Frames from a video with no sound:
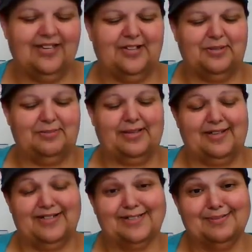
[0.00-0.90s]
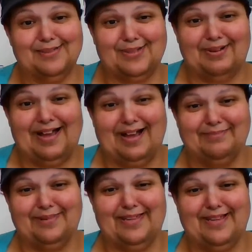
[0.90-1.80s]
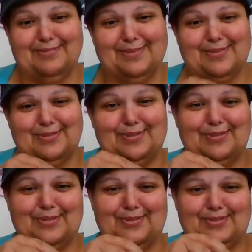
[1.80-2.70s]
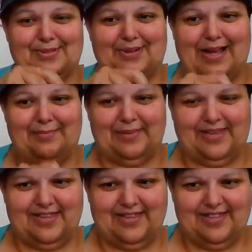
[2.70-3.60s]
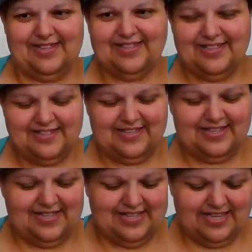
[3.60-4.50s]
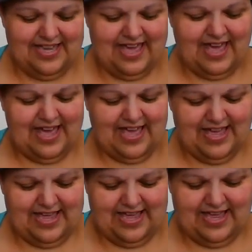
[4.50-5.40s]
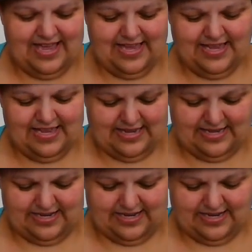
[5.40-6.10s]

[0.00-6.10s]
Oh my gosh, I'm so happy. I'm so, so, so, so happy. Yay!